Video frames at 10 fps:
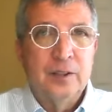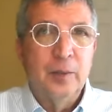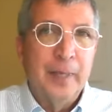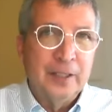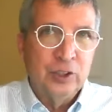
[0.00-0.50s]

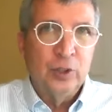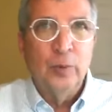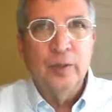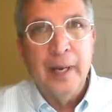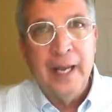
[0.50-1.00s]
dementia
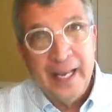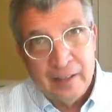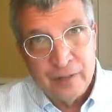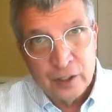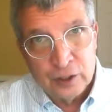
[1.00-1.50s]
with
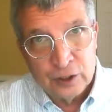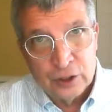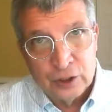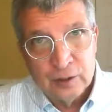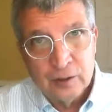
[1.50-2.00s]

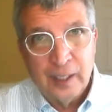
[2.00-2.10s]
behaviors.